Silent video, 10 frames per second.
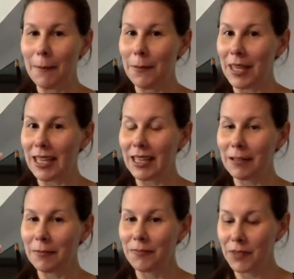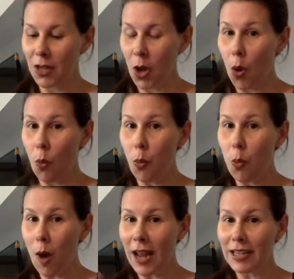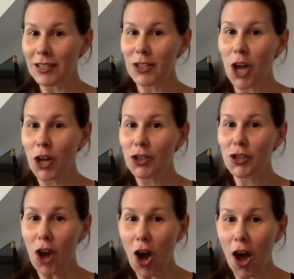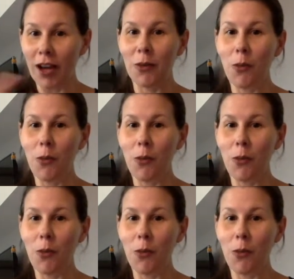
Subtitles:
me. White dog,